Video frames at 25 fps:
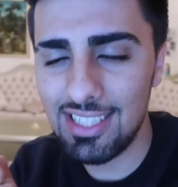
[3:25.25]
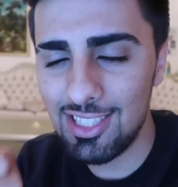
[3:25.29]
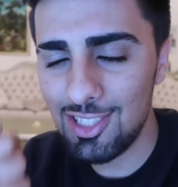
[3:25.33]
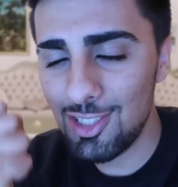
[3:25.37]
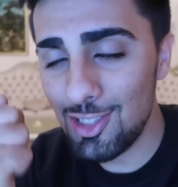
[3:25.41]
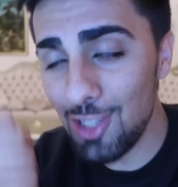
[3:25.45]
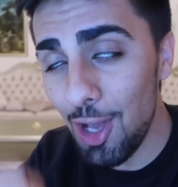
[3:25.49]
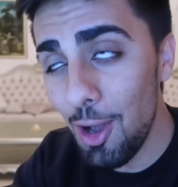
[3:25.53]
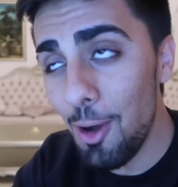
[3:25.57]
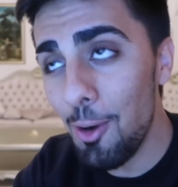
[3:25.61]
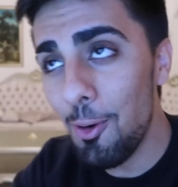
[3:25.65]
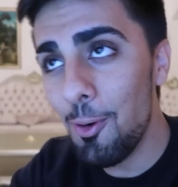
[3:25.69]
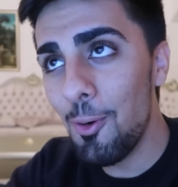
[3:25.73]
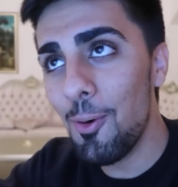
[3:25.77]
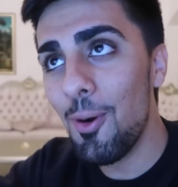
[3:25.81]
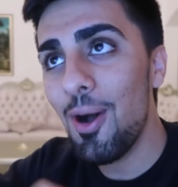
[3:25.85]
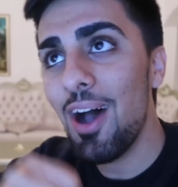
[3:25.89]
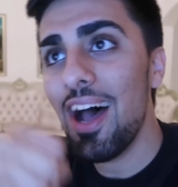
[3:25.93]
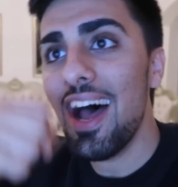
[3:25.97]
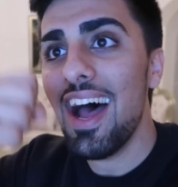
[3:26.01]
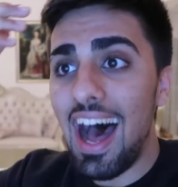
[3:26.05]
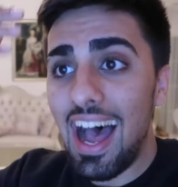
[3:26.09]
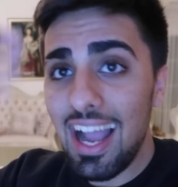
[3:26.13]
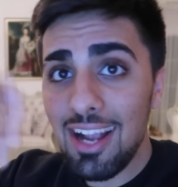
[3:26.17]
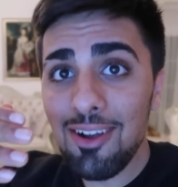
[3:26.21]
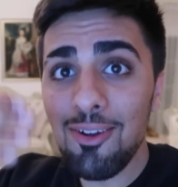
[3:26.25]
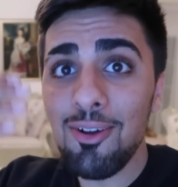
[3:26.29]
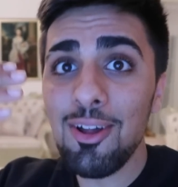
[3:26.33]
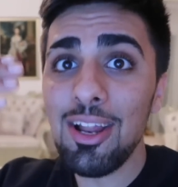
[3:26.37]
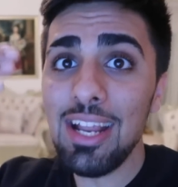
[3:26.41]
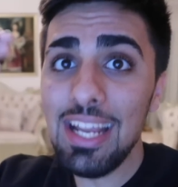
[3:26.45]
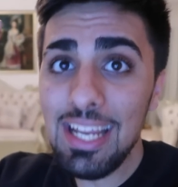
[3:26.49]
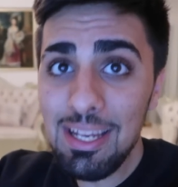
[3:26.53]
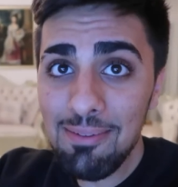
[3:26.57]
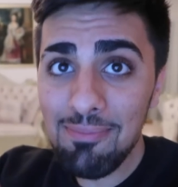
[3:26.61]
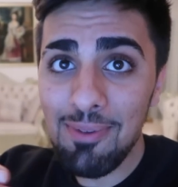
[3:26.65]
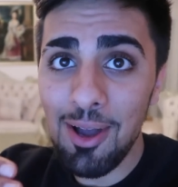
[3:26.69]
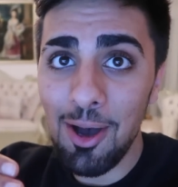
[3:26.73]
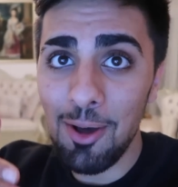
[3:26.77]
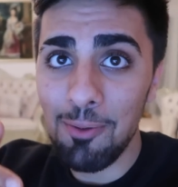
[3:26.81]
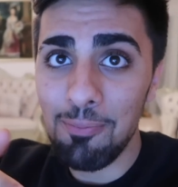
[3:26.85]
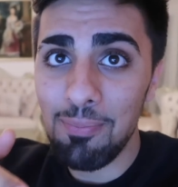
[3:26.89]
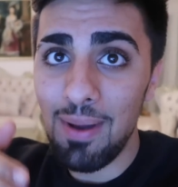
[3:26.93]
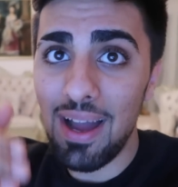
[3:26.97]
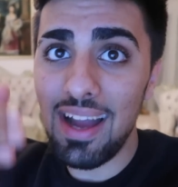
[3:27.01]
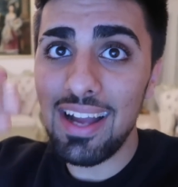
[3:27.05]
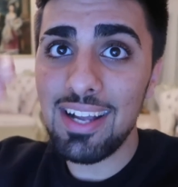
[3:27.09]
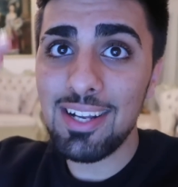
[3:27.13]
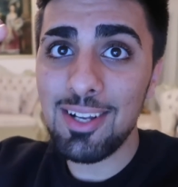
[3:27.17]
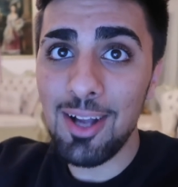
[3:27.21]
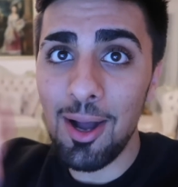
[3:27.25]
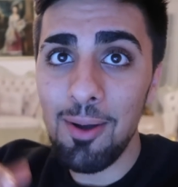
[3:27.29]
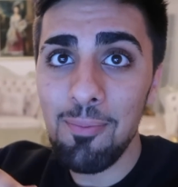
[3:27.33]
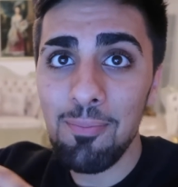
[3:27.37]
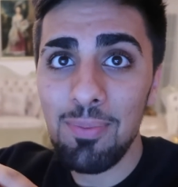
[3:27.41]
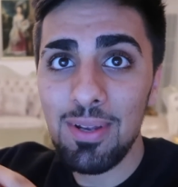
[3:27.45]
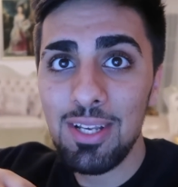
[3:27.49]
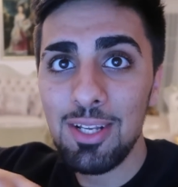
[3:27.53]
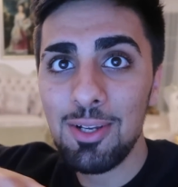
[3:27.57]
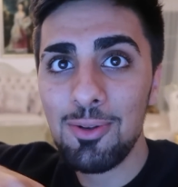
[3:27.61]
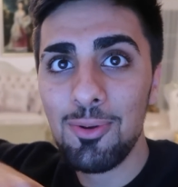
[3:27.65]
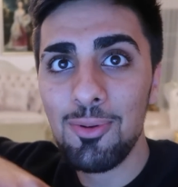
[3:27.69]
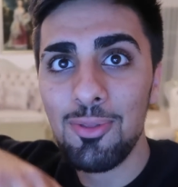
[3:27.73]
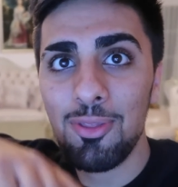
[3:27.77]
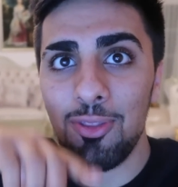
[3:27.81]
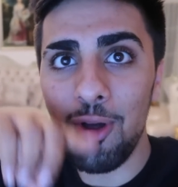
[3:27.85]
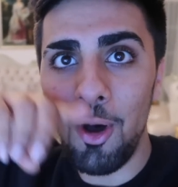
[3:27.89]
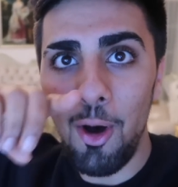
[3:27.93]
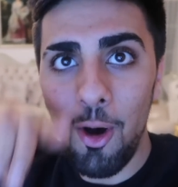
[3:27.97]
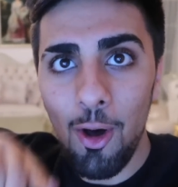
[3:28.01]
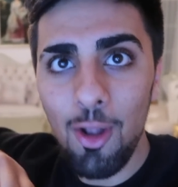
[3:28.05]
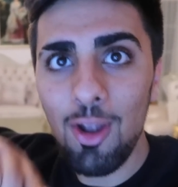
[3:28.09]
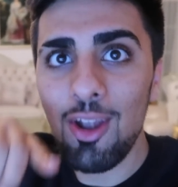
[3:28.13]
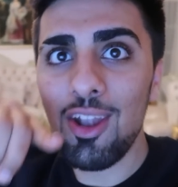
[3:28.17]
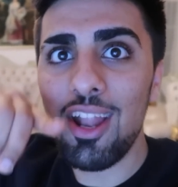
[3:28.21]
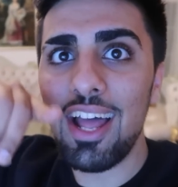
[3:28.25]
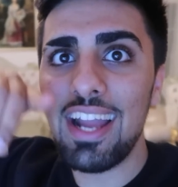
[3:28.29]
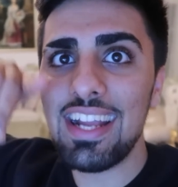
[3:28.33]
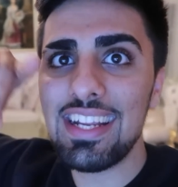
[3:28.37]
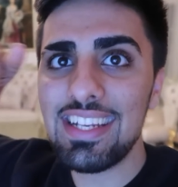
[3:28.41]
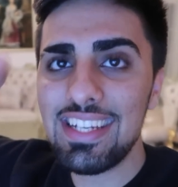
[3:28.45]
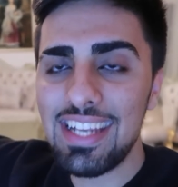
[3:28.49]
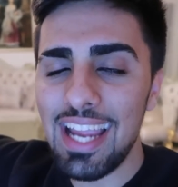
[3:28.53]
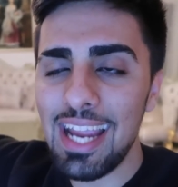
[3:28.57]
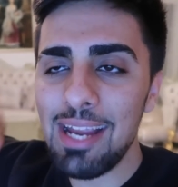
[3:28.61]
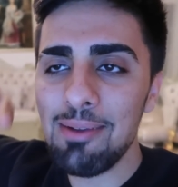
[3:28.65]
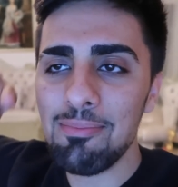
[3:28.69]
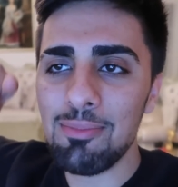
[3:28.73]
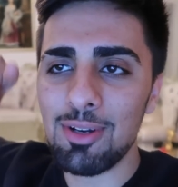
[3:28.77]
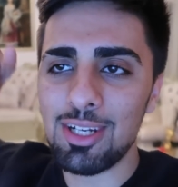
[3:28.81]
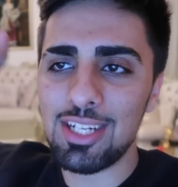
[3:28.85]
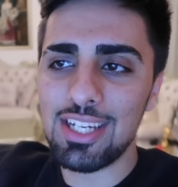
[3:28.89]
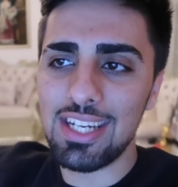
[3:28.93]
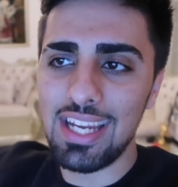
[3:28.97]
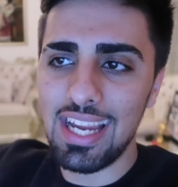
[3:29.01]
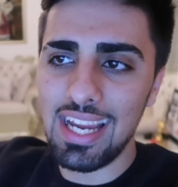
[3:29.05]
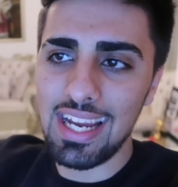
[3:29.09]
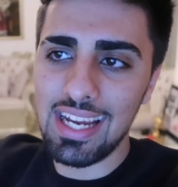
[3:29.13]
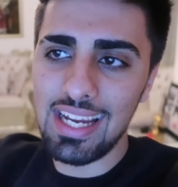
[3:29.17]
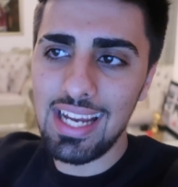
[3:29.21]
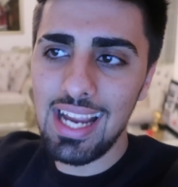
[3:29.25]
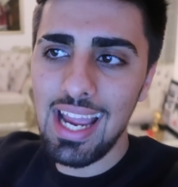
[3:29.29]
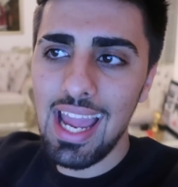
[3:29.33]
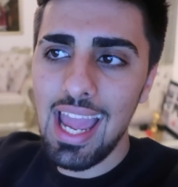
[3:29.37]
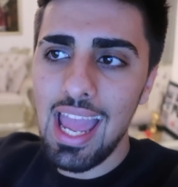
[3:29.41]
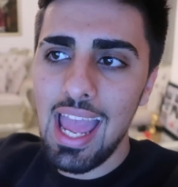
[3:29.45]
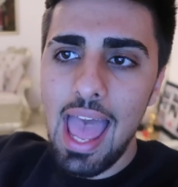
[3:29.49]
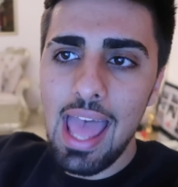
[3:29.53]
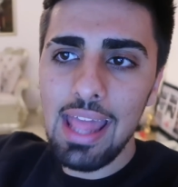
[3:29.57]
So, I got emailed by a company called The Online Gamer King,